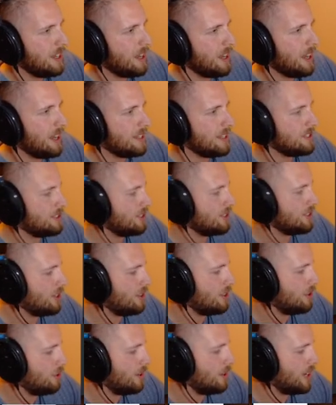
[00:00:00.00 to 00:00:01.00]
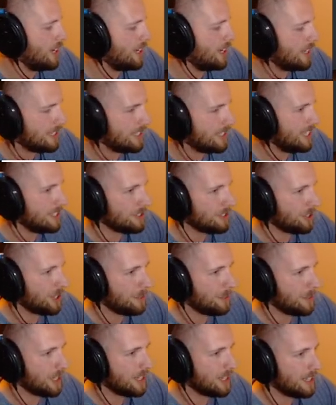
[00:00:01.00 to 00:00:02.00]
So NST's already
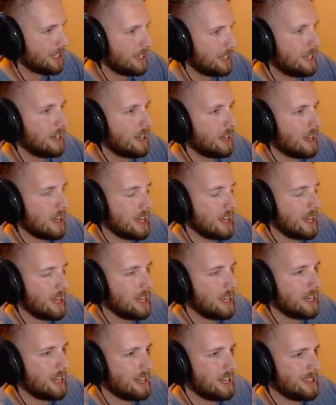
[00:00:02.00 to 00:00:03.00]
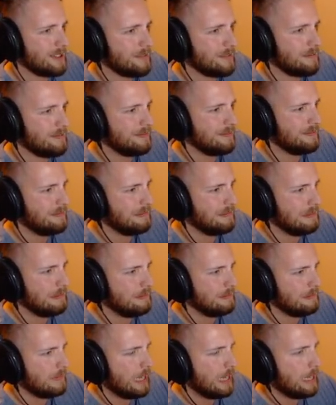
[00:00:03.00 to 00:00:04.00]
been in, and
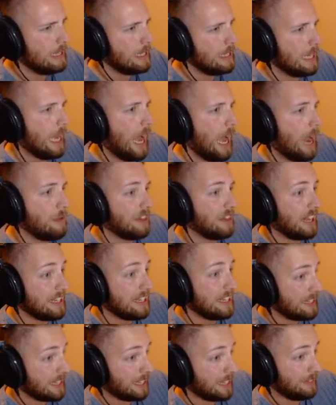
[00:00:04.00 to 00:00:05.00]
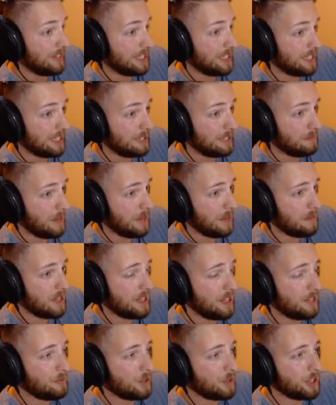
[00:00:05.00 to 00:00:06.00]
I would like to think if it did,
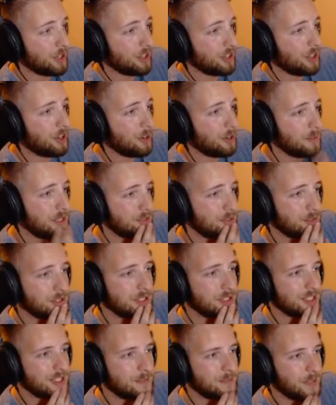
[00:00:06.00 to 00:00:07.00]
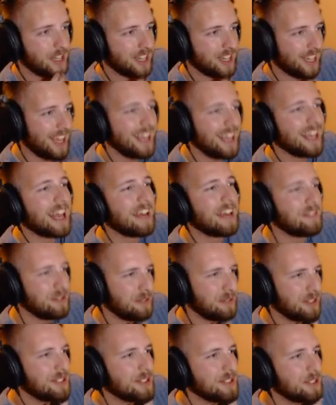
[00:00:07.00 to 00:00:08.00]
maybe one of the homies would be like, "Hey, Gaff, you
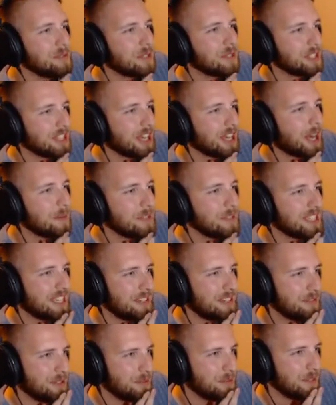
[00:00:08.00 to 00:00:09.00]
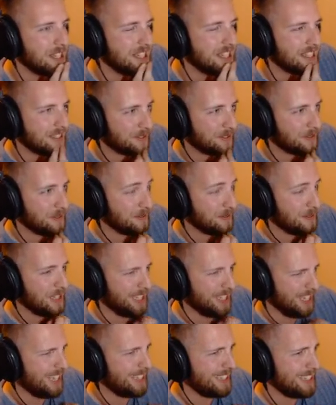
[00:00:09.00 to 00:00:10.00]
want to commentate with me?" I would be like,
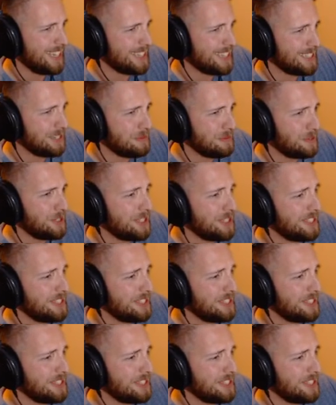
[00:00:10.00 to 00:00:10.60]
"Hell yes, I would."